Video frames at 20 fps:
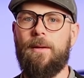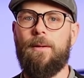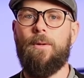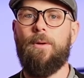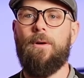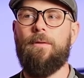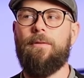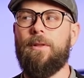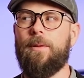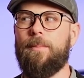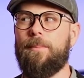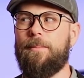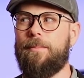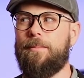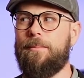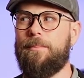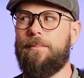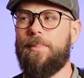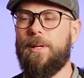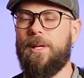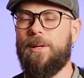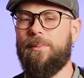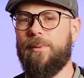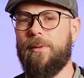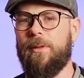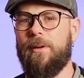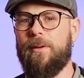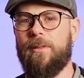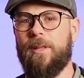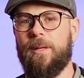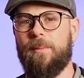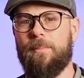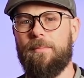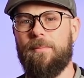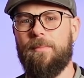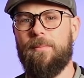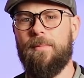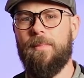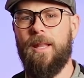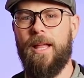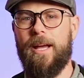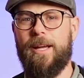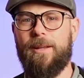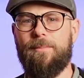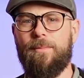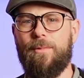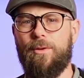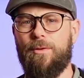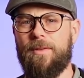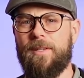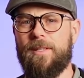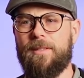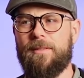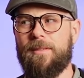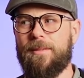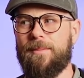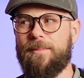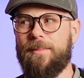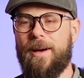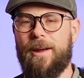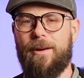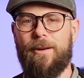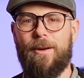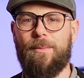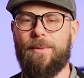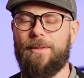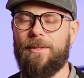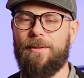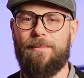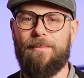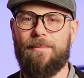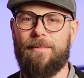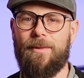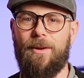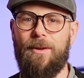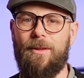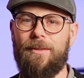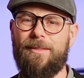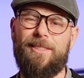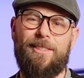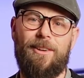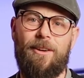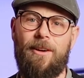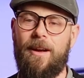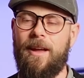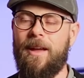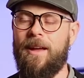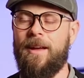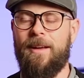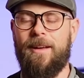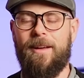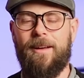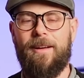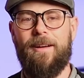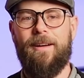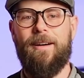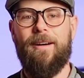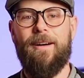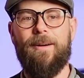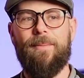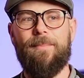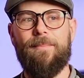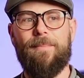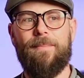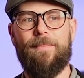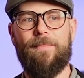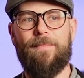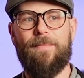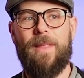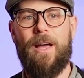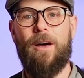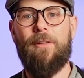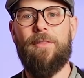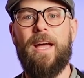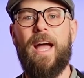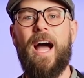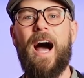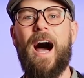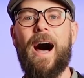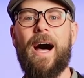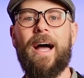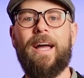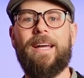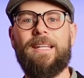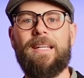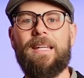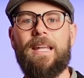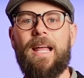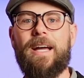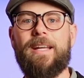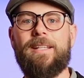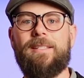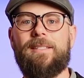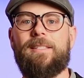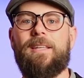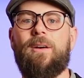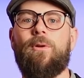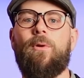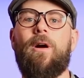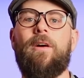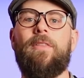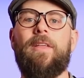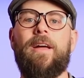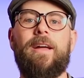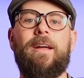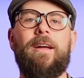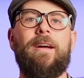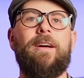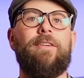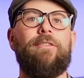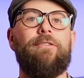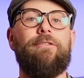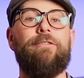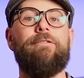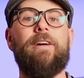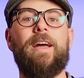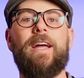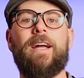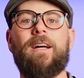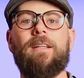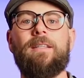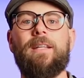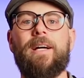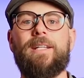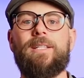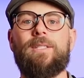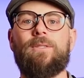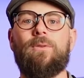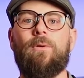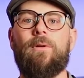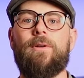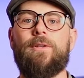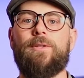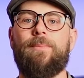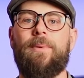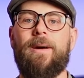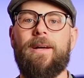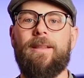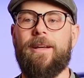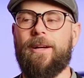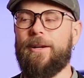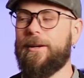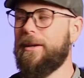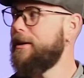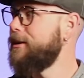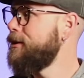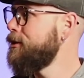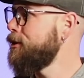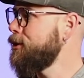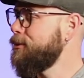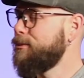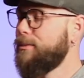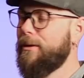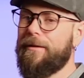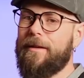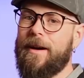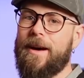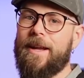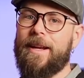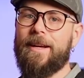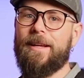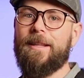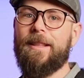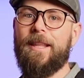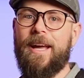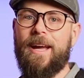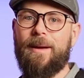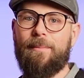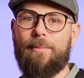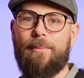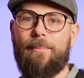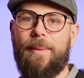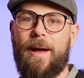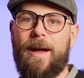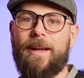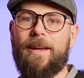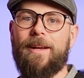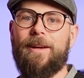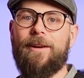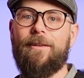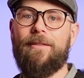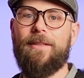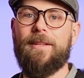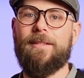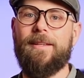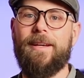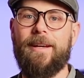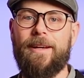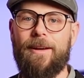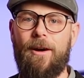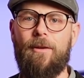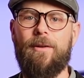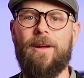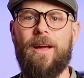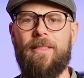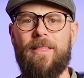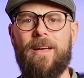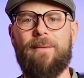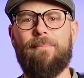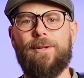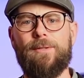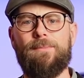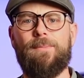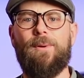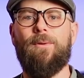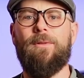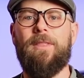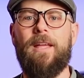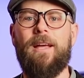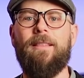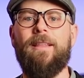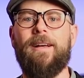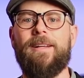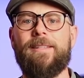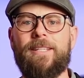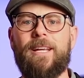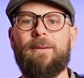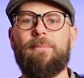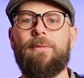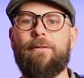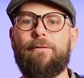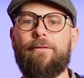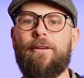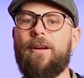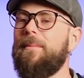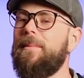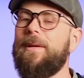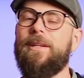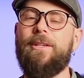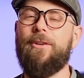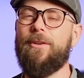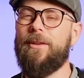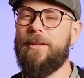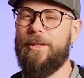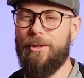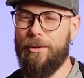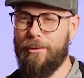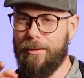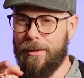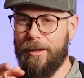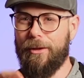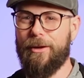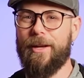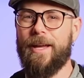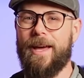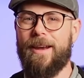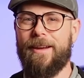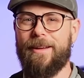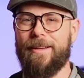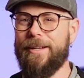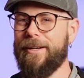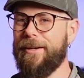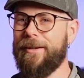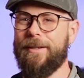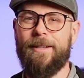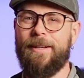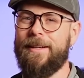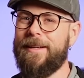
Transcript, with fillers: whoever the people are that light movies, I don't know what they're called, sorry, um, how they hide lights or how they fake a light source by like just providing a lamp back here that's like, oh yeah, that must be where that light's coming from. And you, you look at it and go,